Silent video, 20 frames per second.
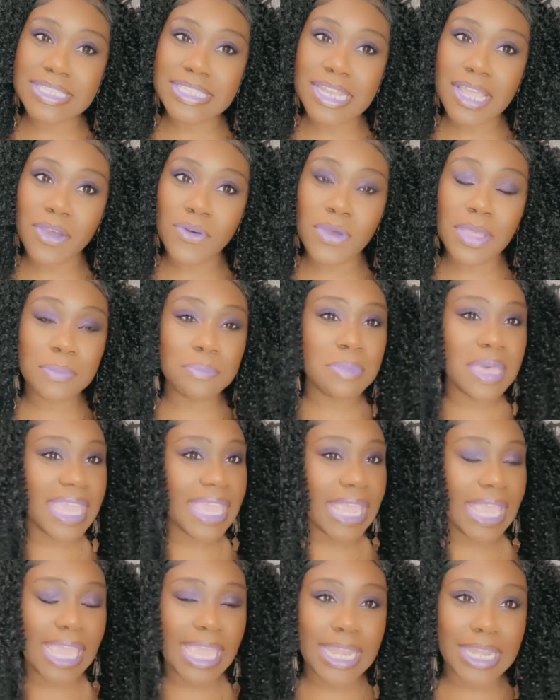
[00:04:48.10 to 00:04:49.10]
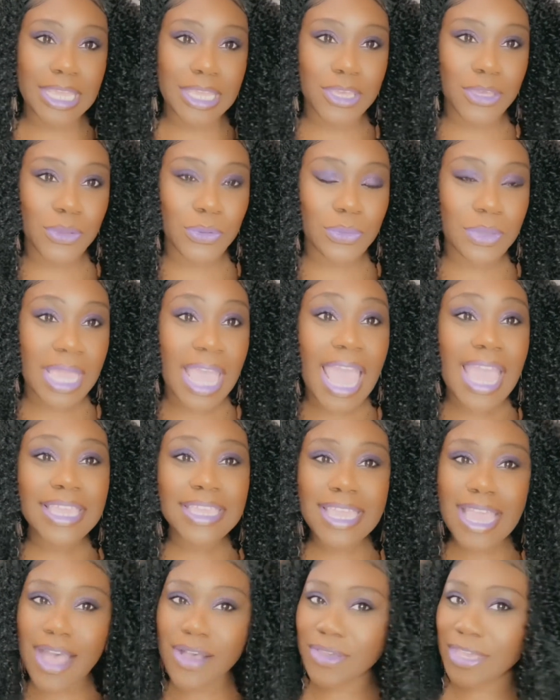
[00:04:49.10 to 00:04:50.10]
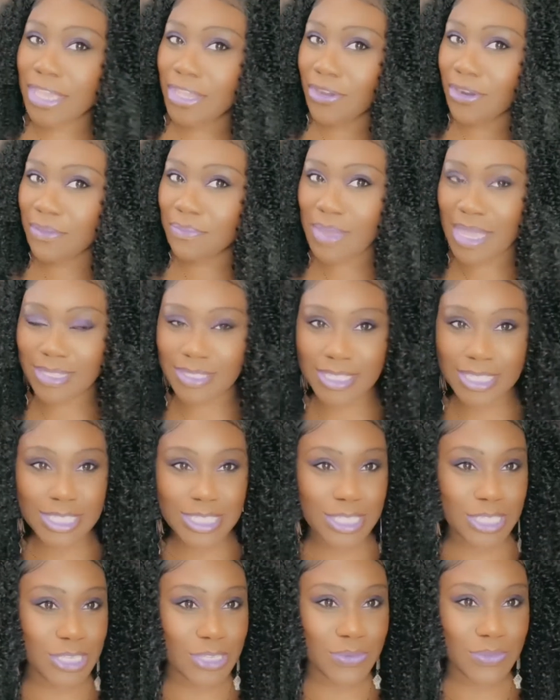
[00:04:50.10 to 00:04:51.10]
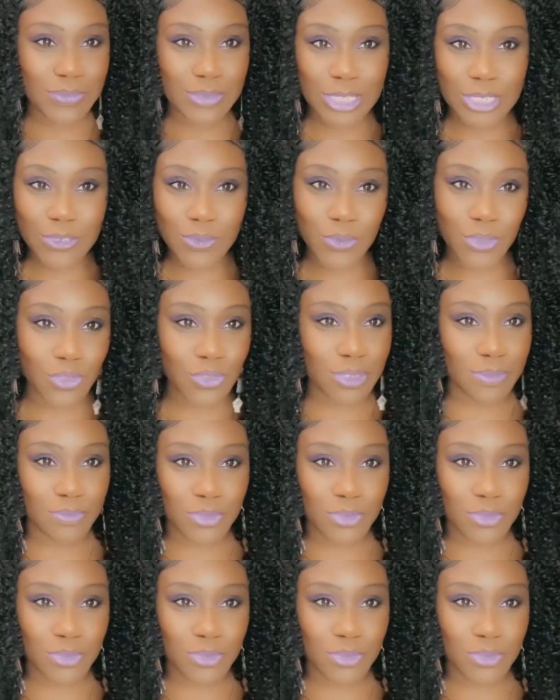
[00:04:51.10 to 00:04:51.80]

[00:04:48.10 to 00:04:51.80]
snowing. But anywho, y'all hear about this cute little drip,